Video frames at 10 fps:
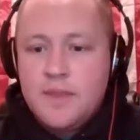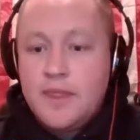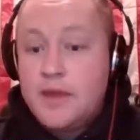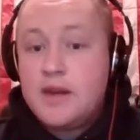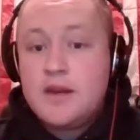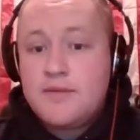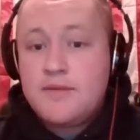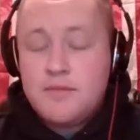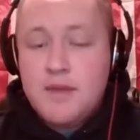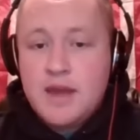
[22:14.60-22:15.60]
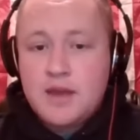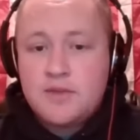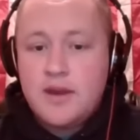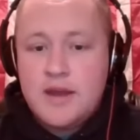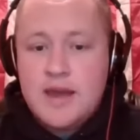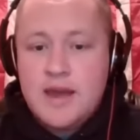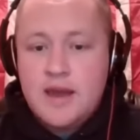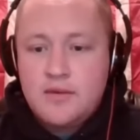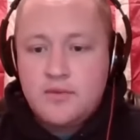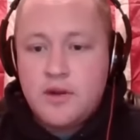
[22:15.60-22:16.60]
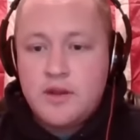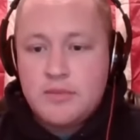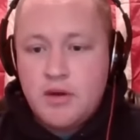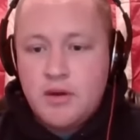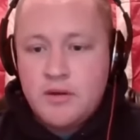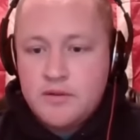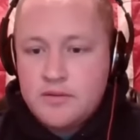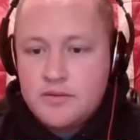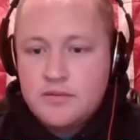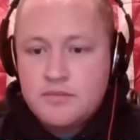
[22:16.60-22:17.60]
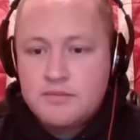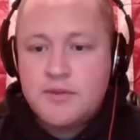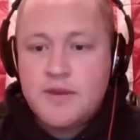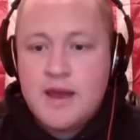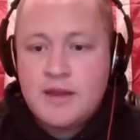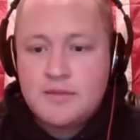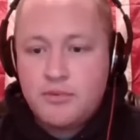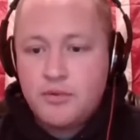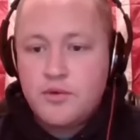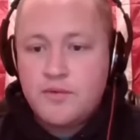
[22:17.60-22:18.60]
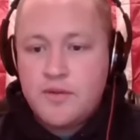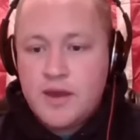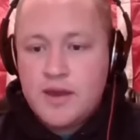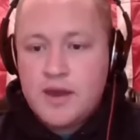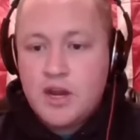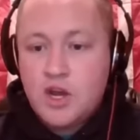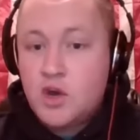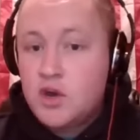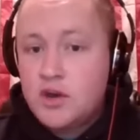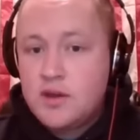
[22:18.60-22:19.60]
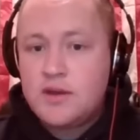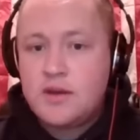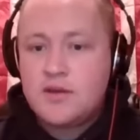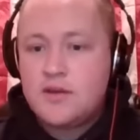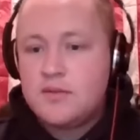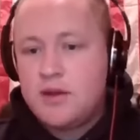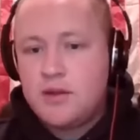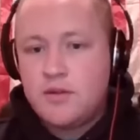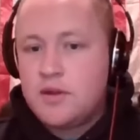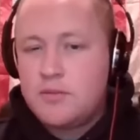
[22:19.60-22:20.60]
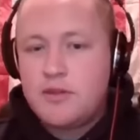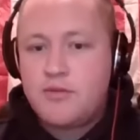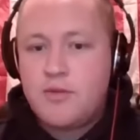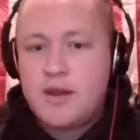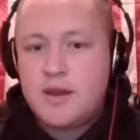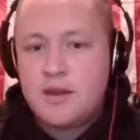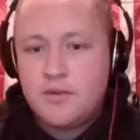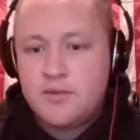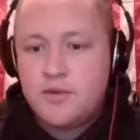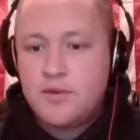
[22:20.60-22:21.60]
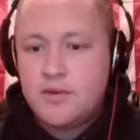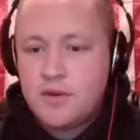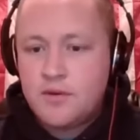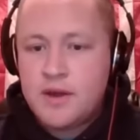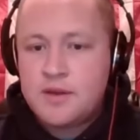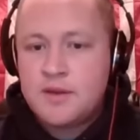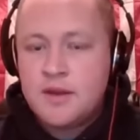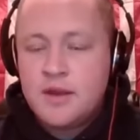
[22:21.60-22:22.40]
They didn't have to make a ton of hay running the ball, but they had to prove that they kind of could and could be a little bit threatening with doing so, right?